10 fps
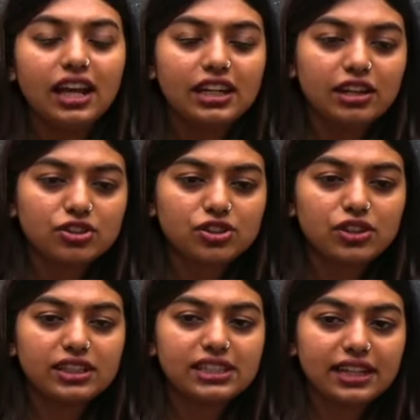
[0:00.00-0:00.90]
Now
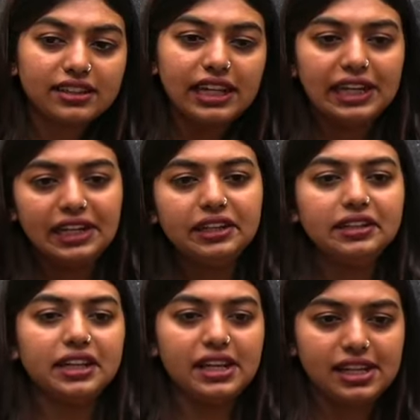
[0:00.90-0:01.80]
students, ethylene
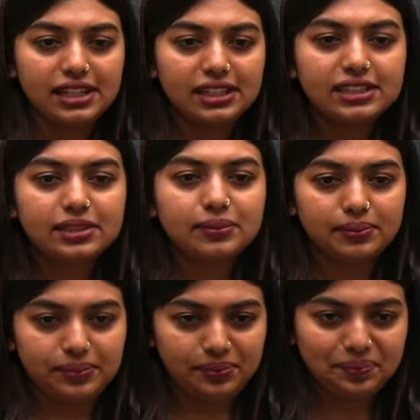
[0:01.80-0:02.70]
is,
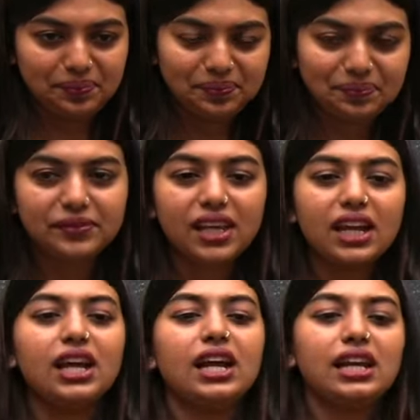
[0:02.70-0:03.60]
ethylene
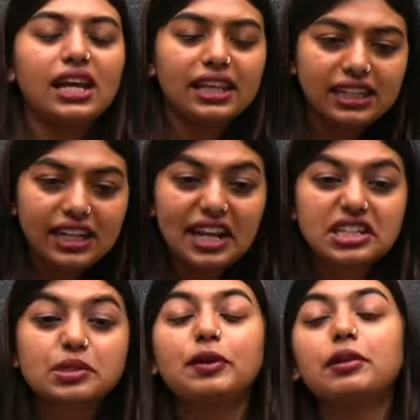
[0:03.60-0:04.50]

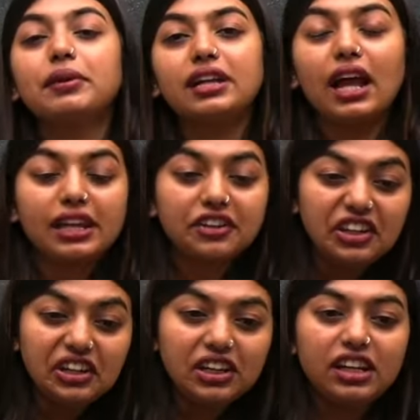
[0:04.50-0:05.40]
experiment, I
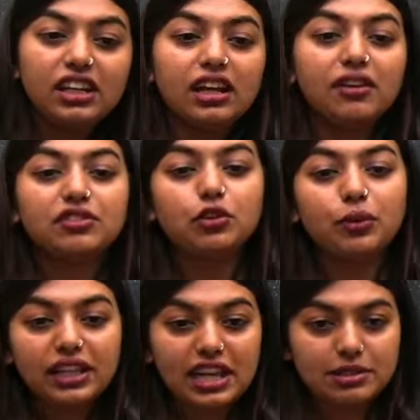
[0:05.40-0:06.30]
really love the
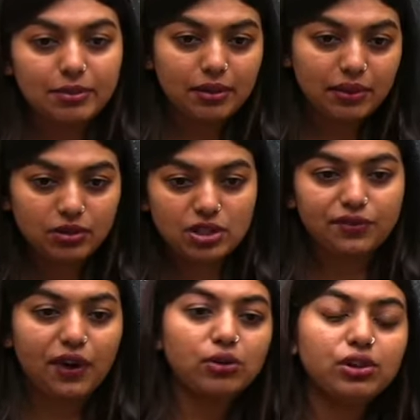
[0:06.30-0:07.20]
way the experiment was
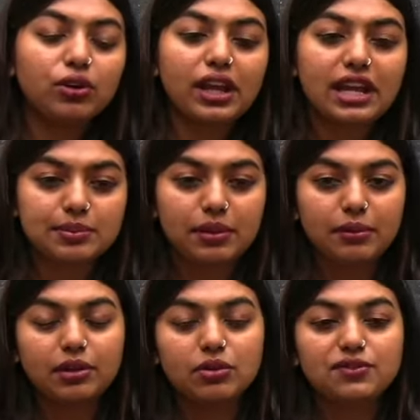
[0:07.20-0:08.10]
found, okay,
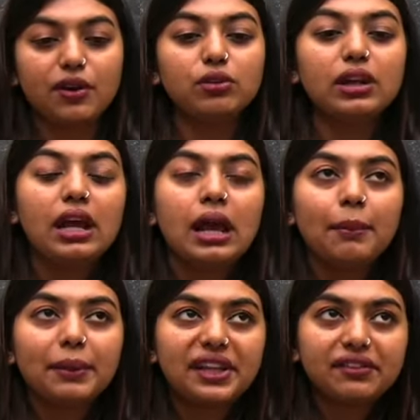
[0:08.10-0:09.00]
experiment was found.
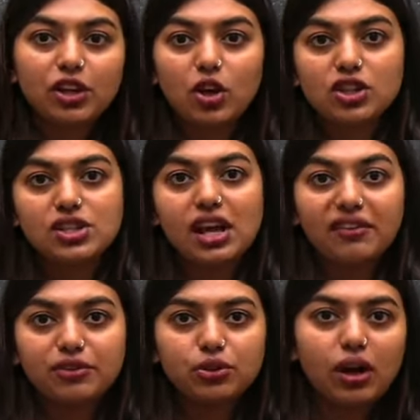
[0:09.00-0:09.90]
But then we also
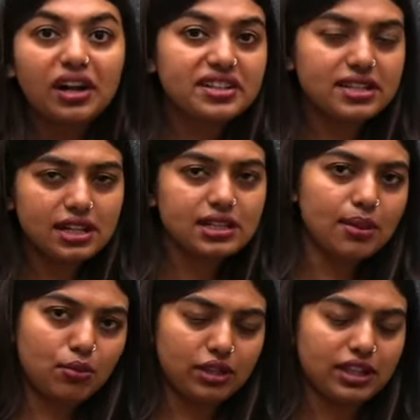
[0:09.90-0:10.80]
have to understand
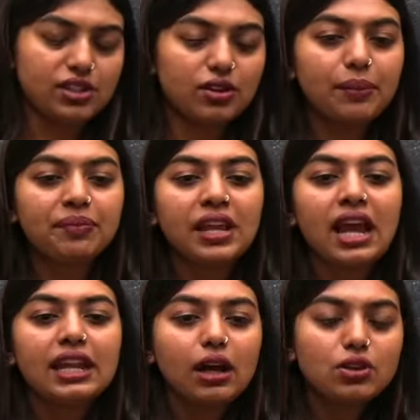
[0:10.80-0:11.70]
some more things, okay.
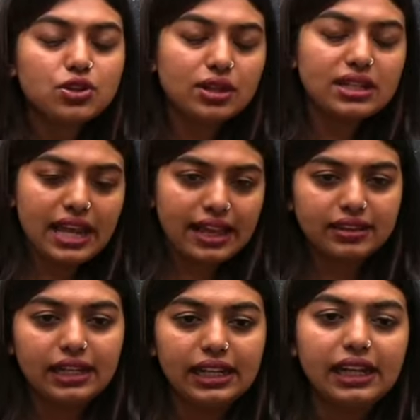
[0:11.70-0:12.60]
Now, students,
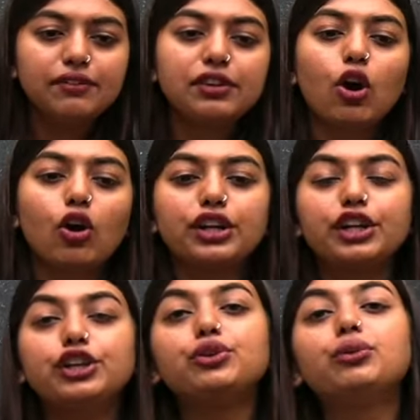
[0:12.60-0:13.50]
ethylene, we
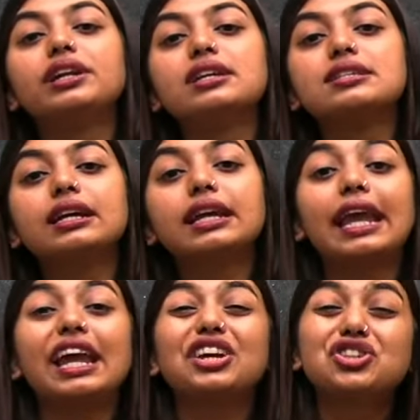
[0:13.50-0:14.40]
already knew it is a
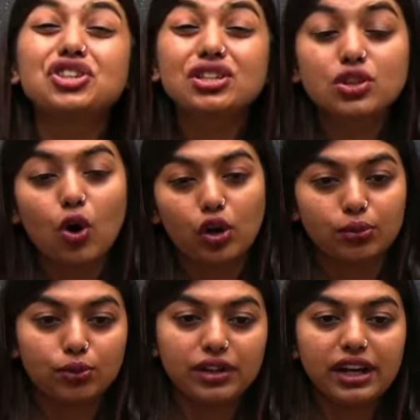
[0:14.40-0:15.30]
gaseous
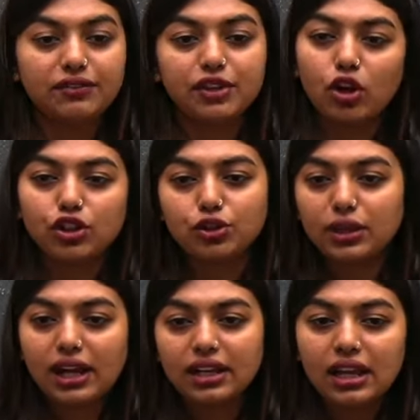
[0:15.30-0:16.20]
hormone, right? We all knew
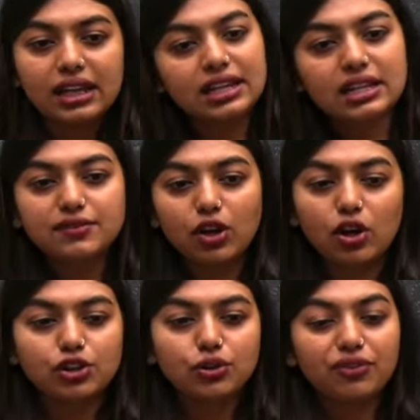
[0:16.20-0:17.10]
that. Yes, we all knew.